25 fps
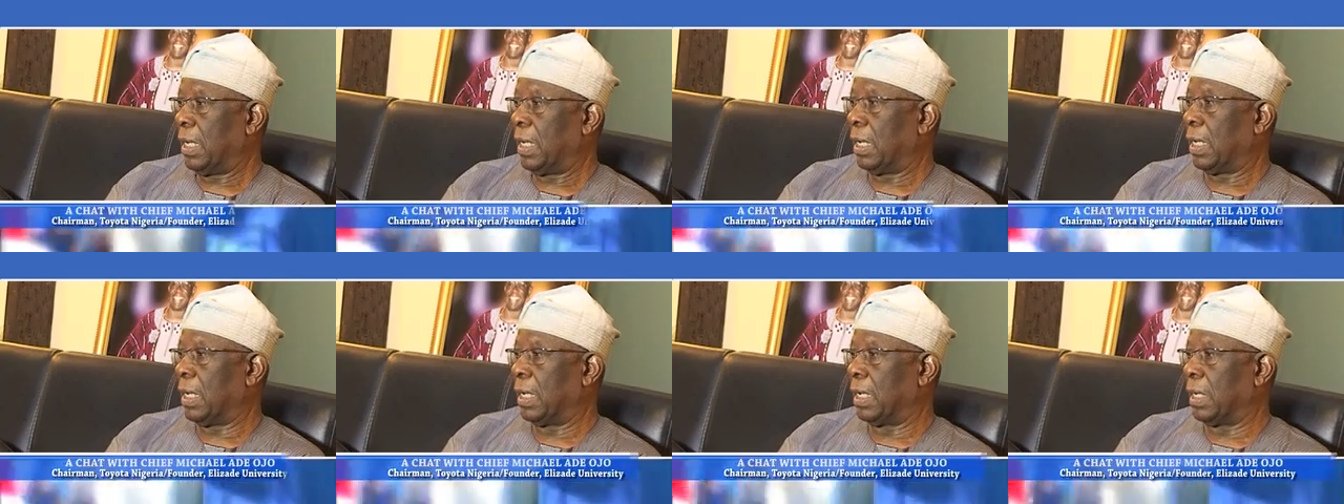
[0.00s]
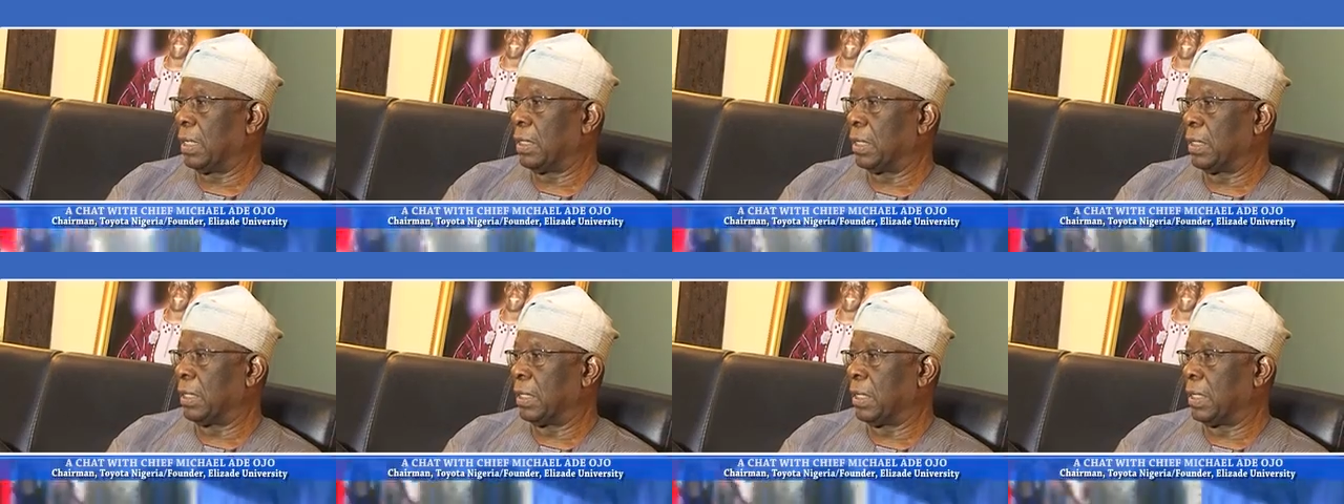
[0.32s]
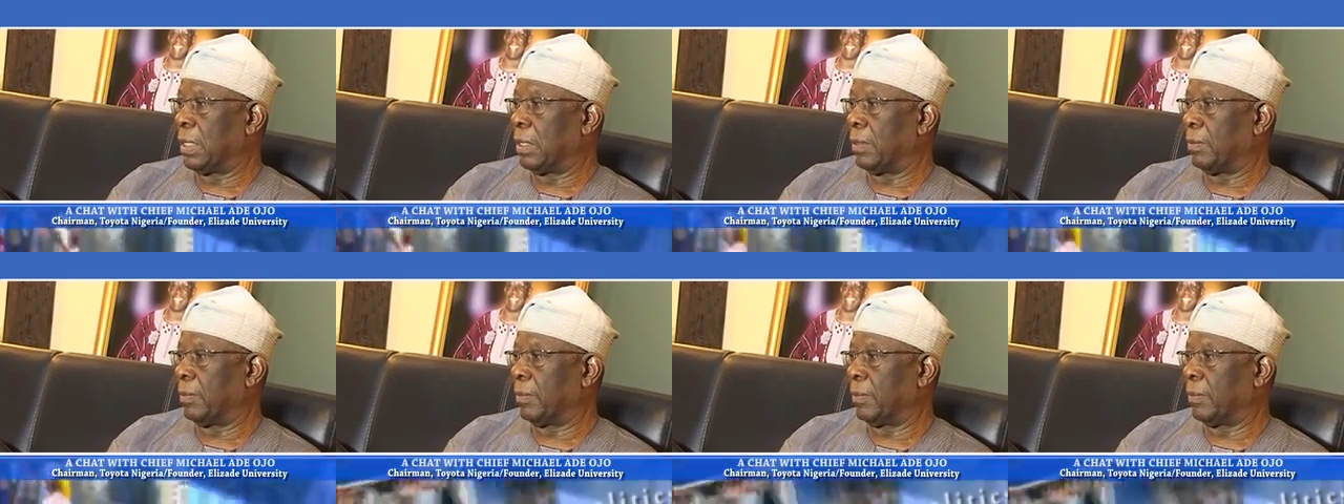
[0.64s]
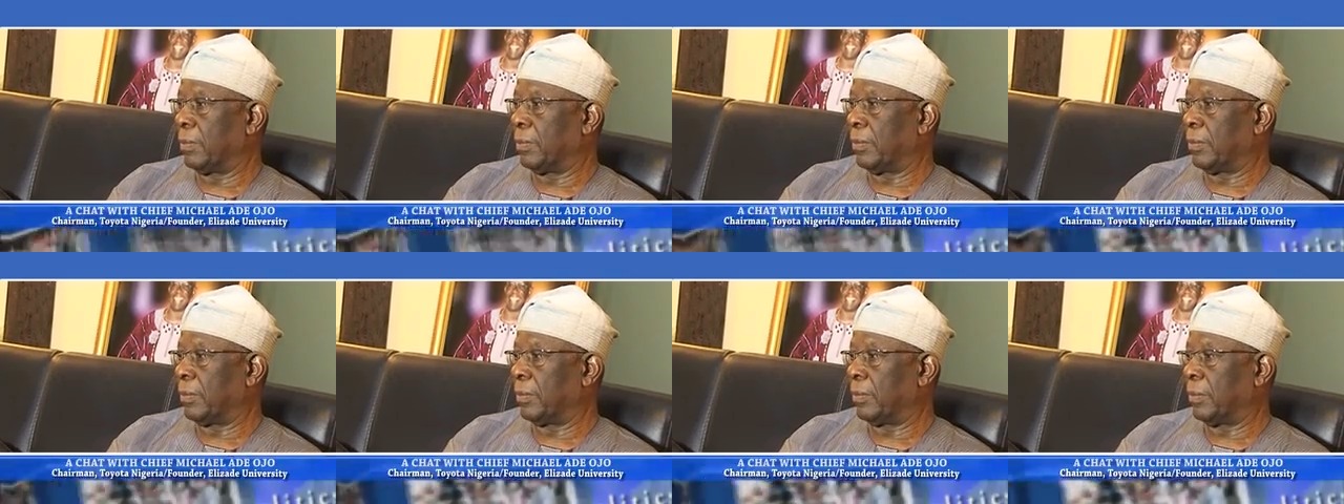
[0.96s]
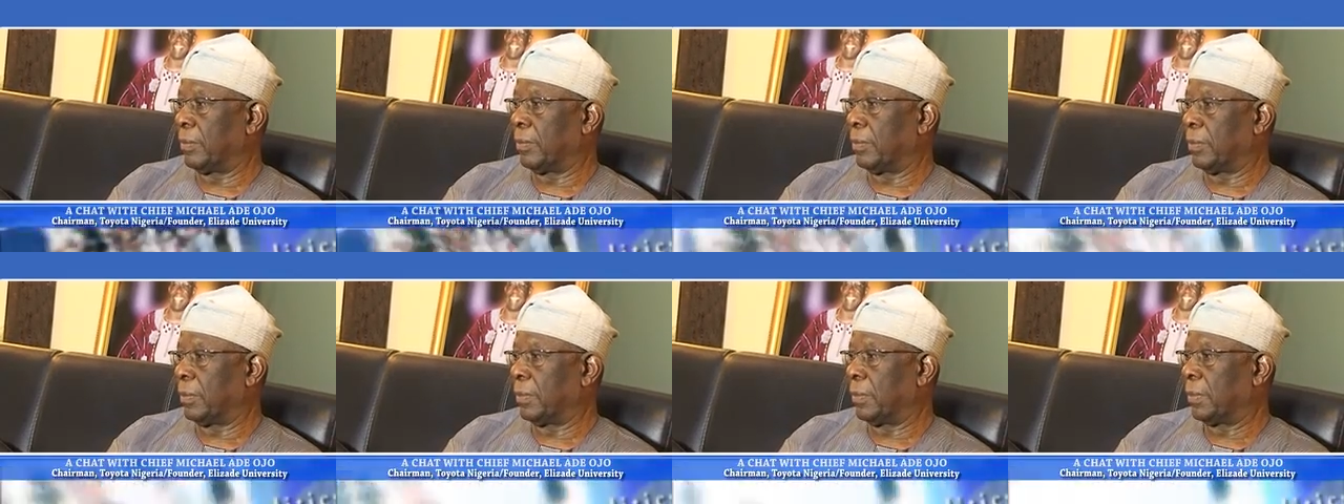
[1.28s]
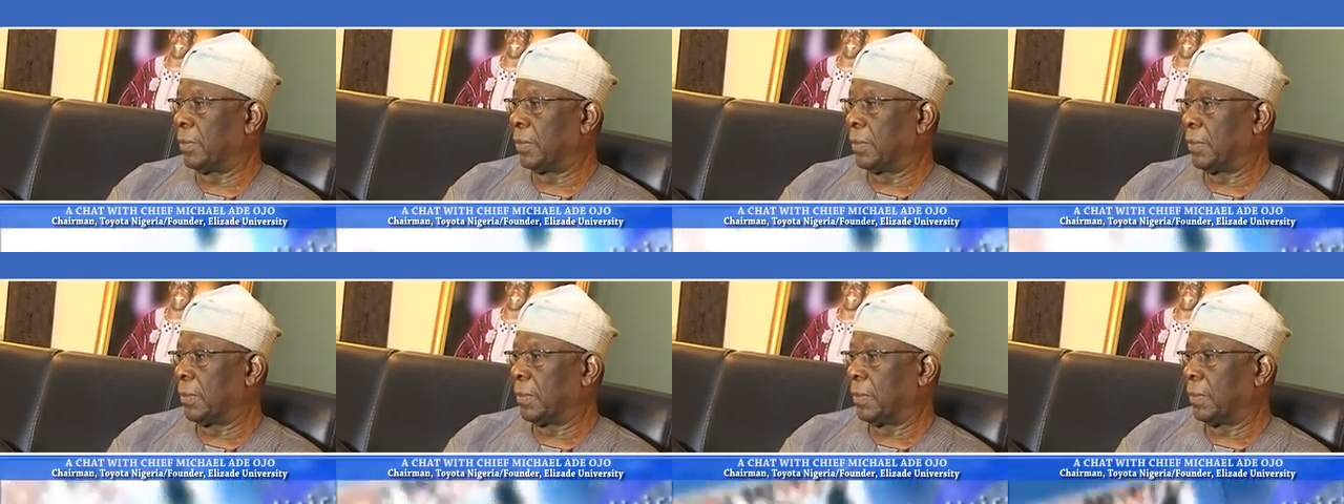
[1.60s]
And
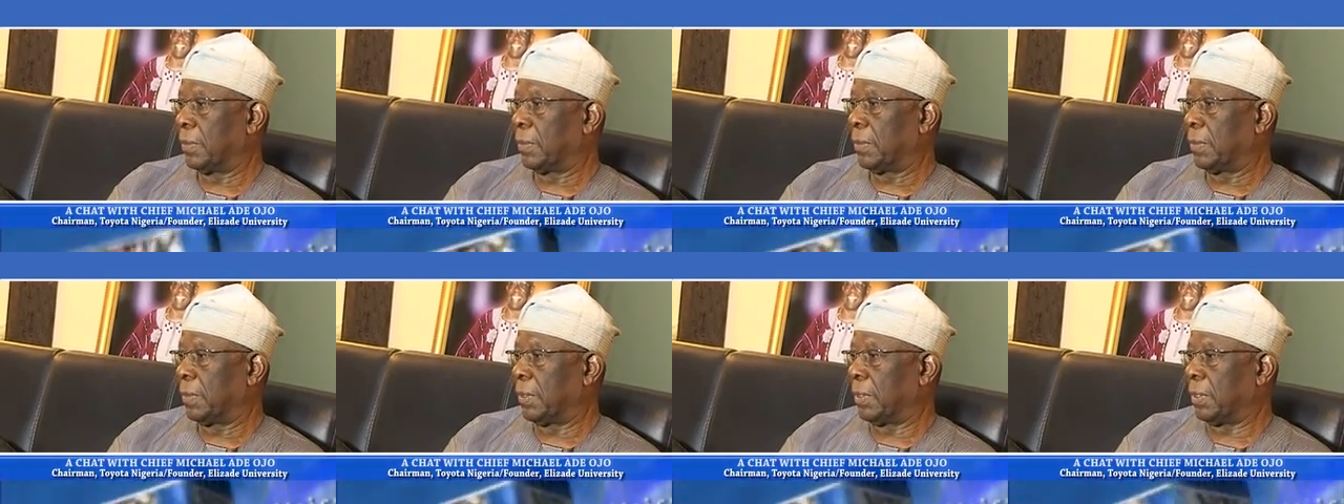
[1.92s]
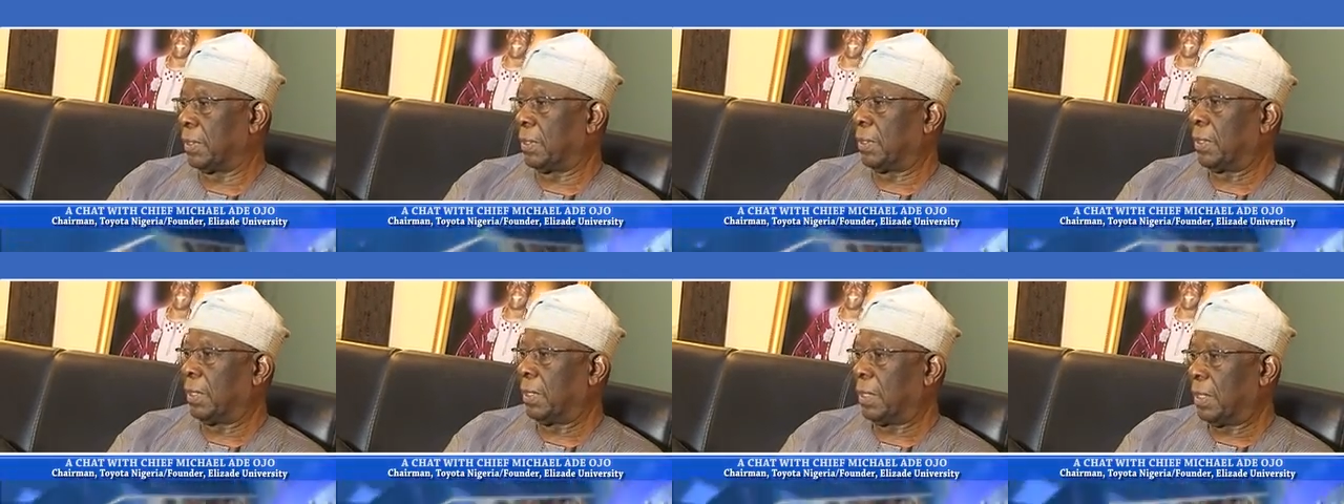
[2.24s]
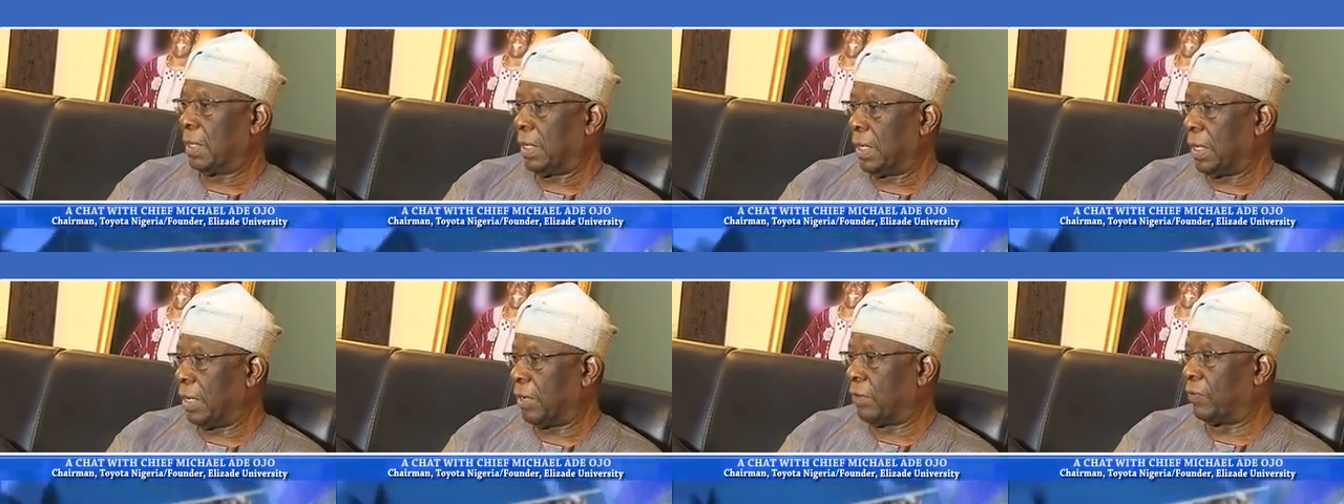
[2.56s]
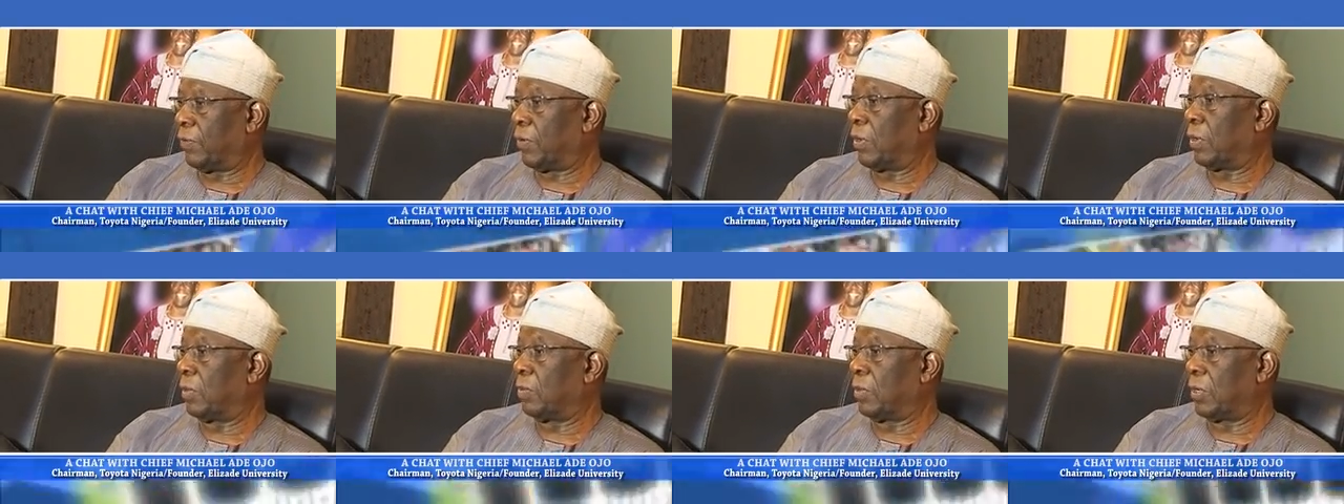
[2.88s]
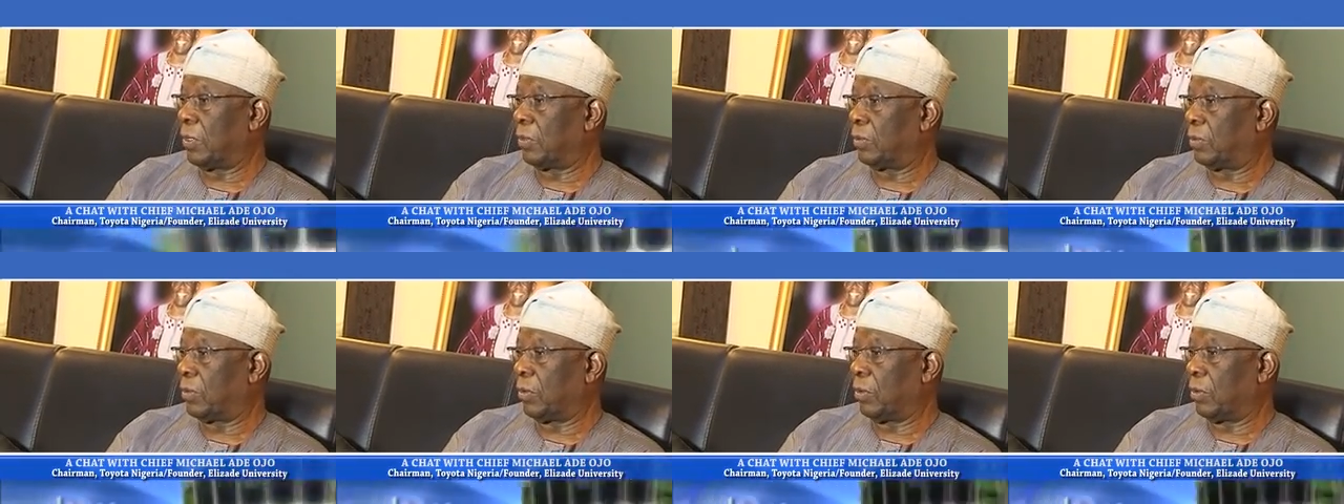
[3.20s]
I've always